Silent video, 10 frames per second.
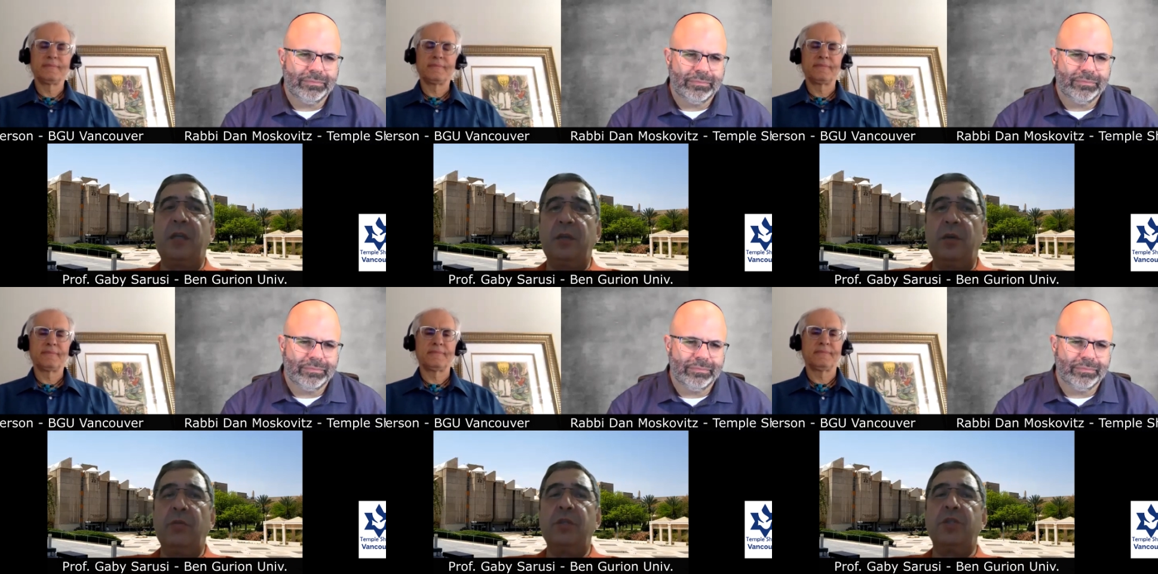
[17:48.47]
Speaker 1: they can
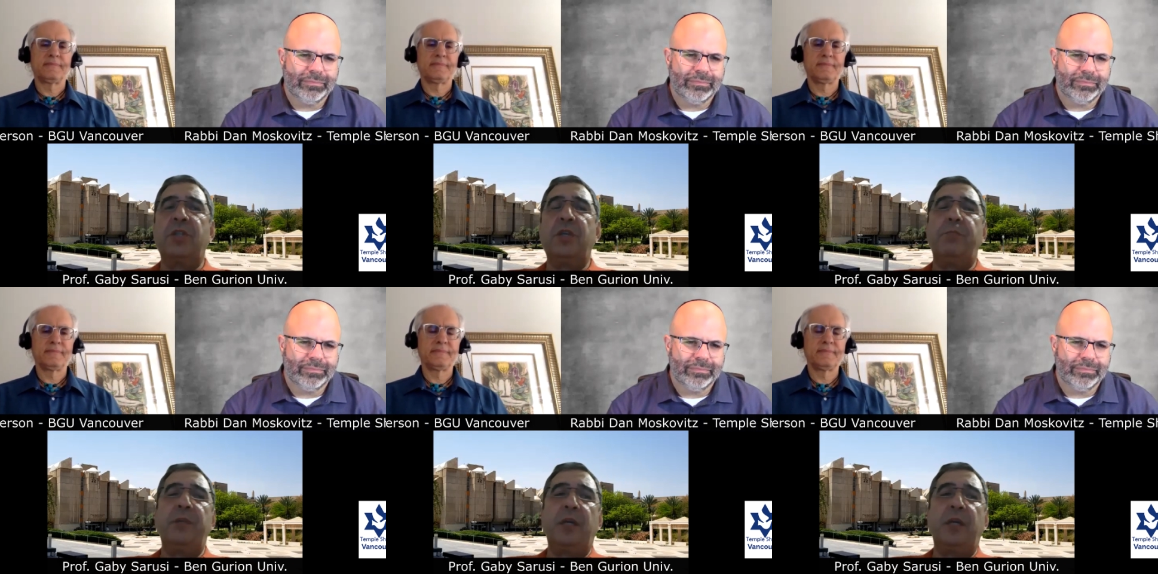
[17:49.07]
go on the
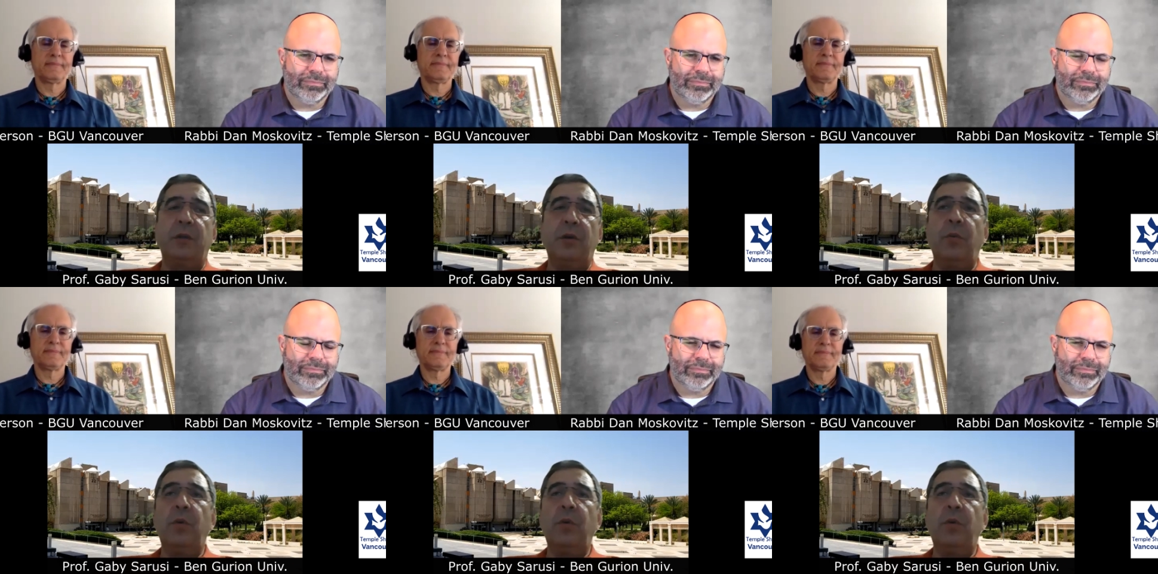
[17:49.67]
ship, they can
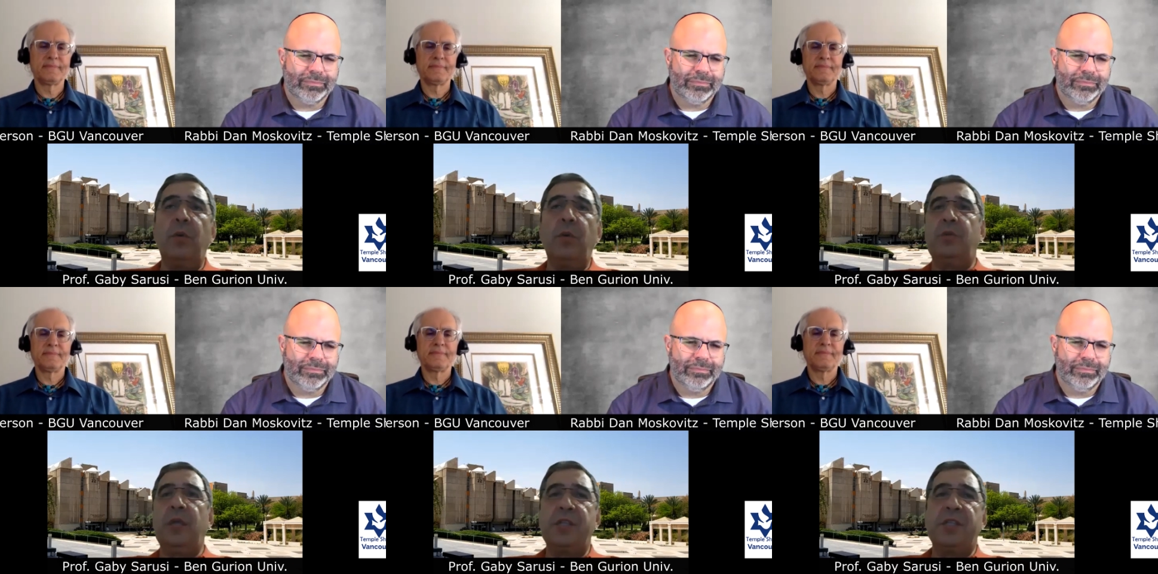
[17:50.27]
go to
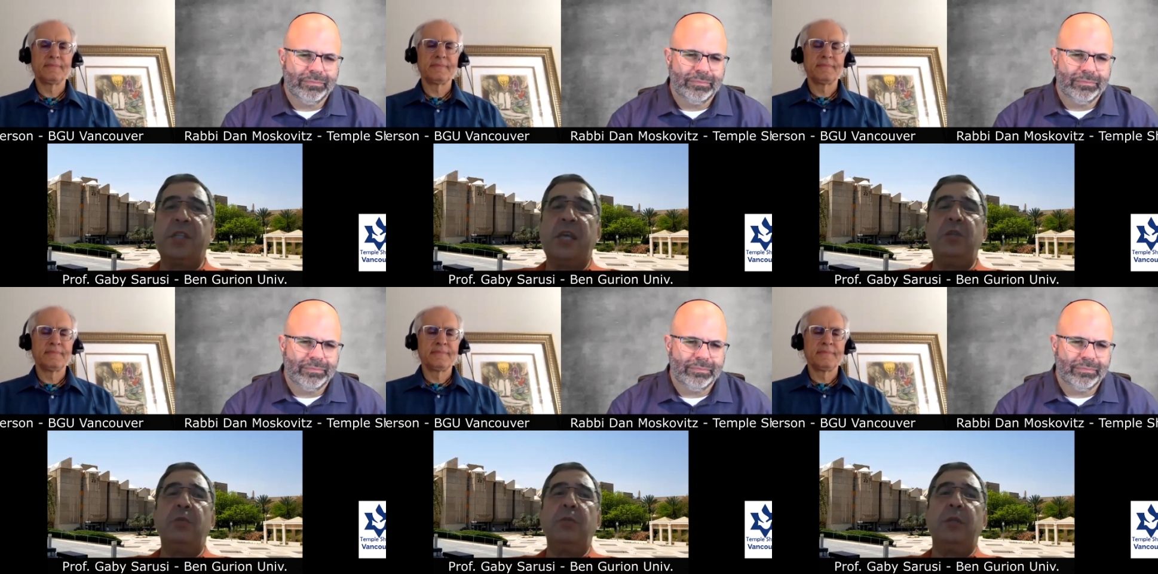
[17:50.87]
the
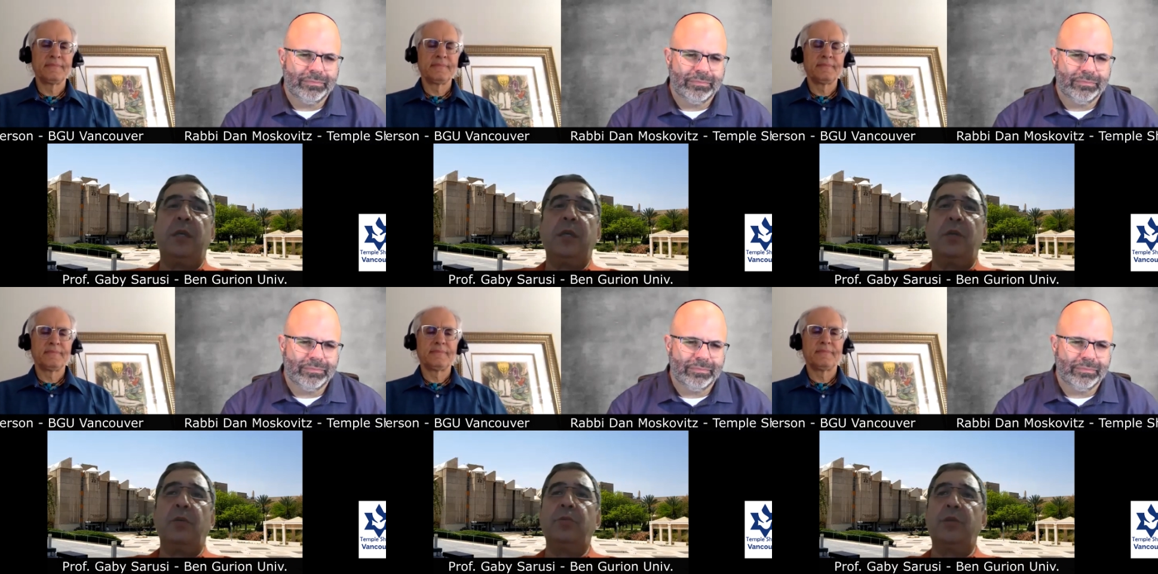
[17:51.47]
stadium, and they
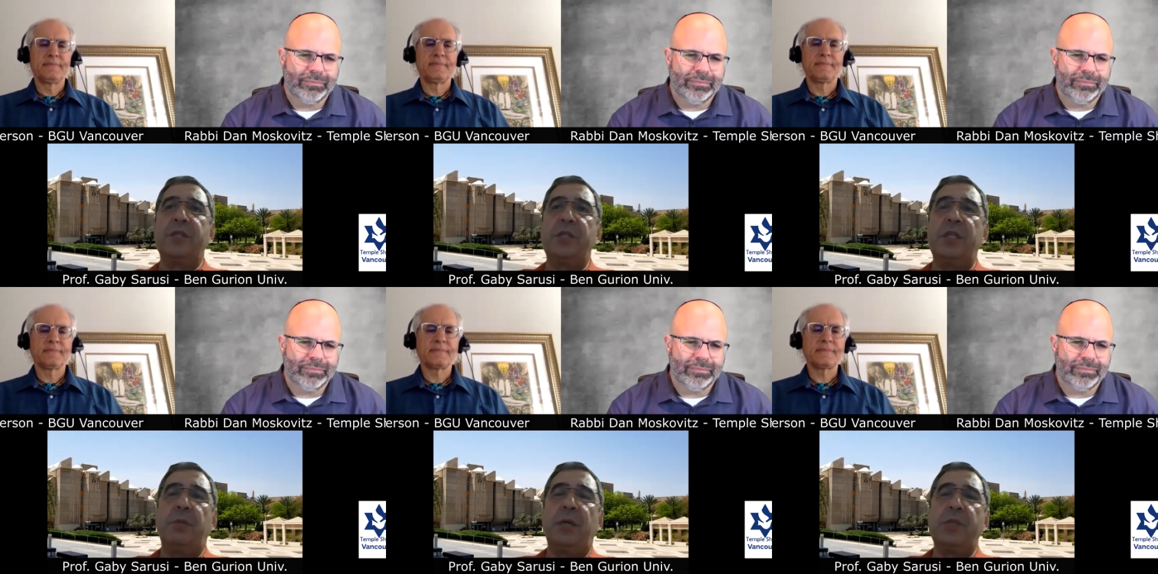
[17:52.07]
can go to the
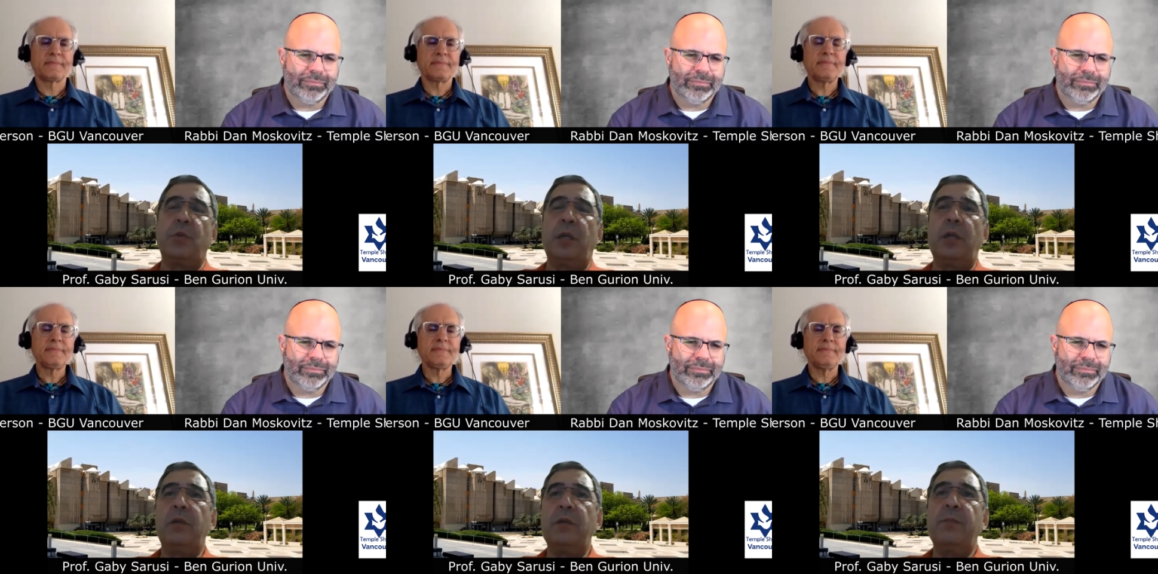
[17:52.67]
cinema as well.
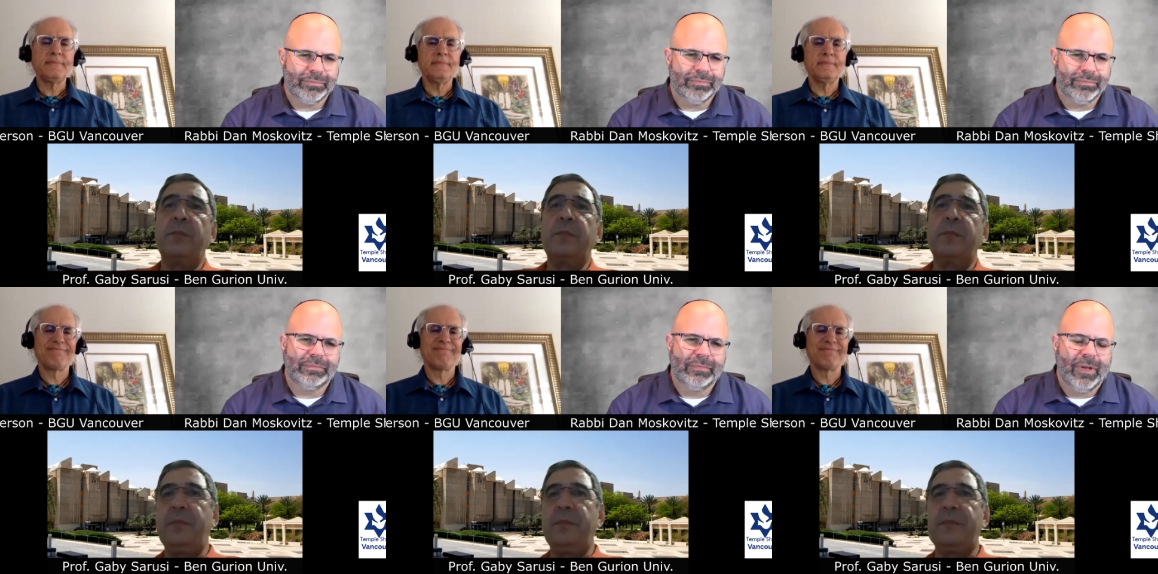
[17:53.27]

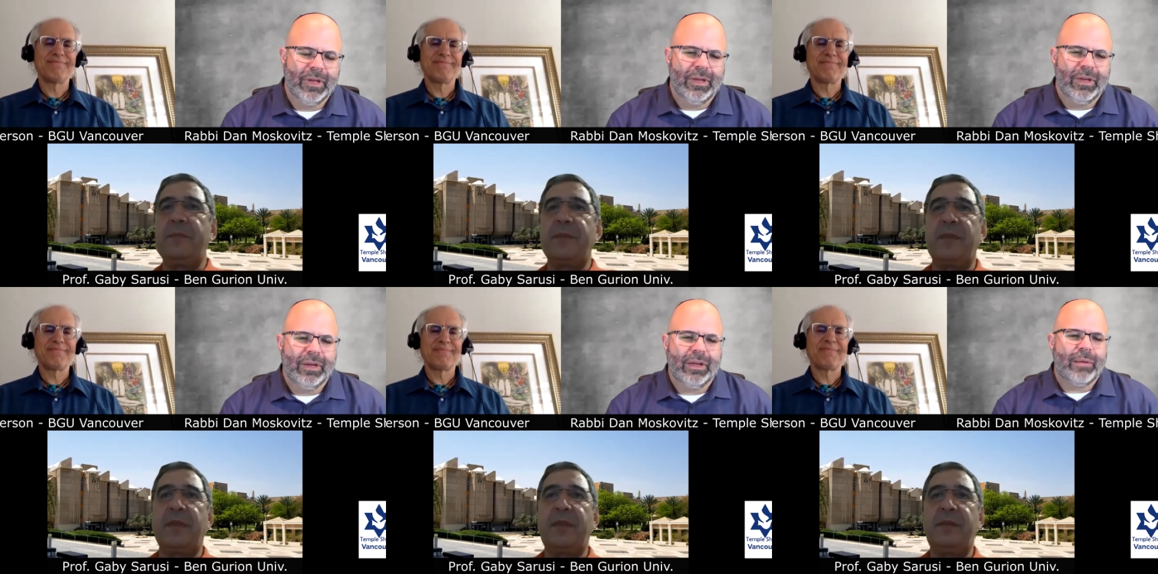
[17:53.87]

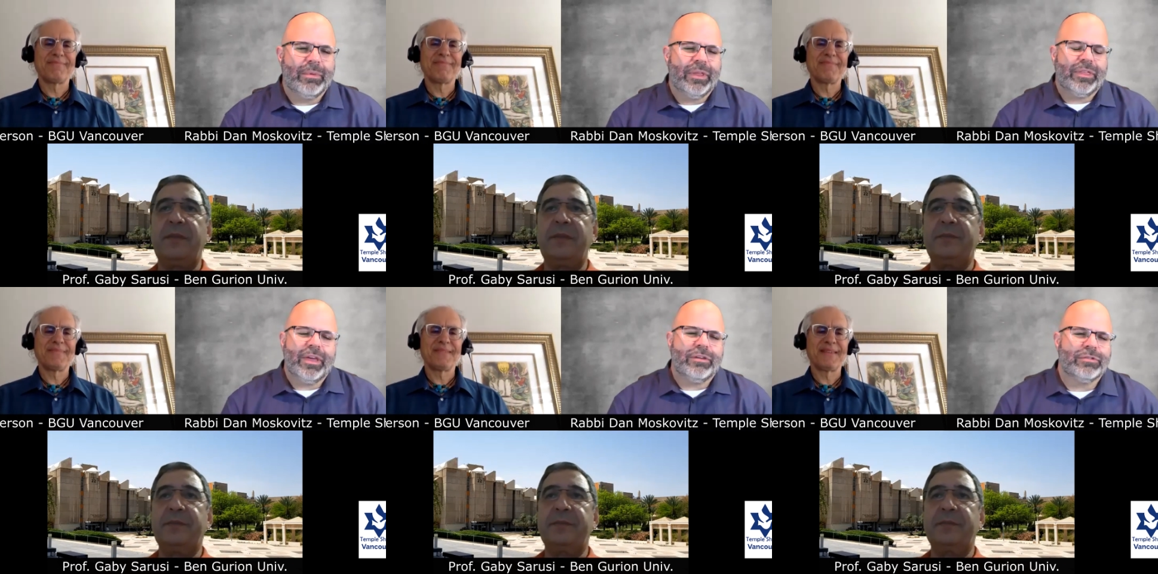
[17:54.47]
Speaker 2: Gabi,
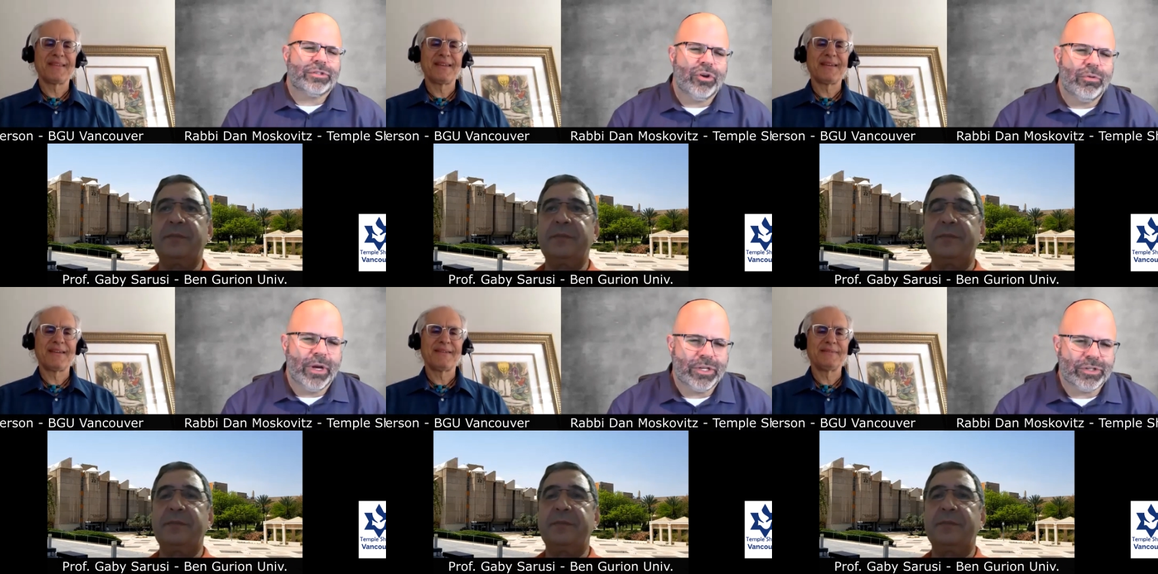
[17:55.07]
thank you so
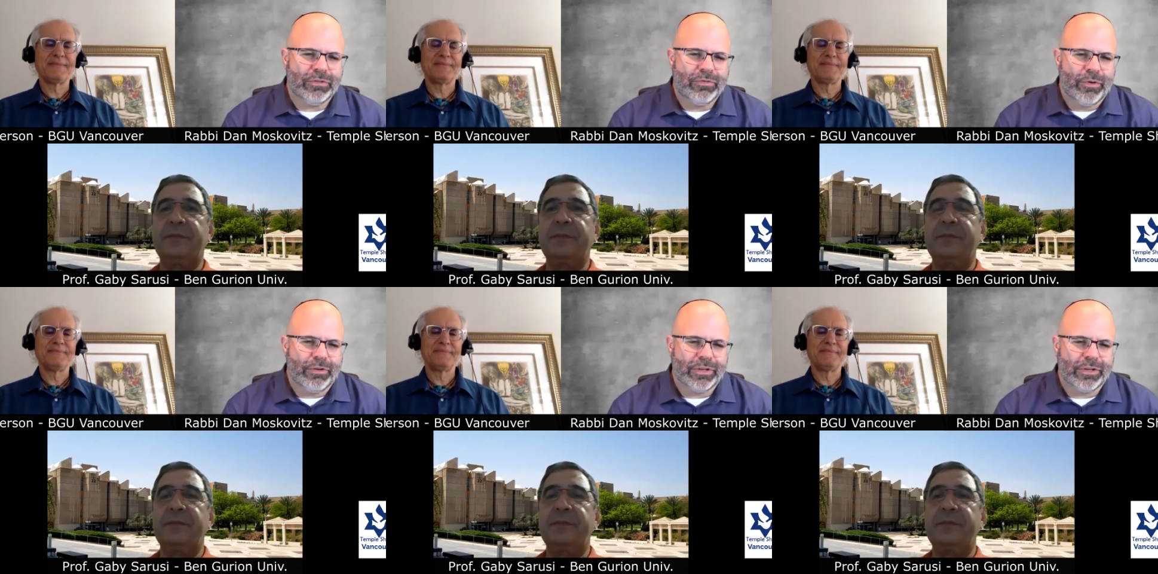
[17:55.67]
much for your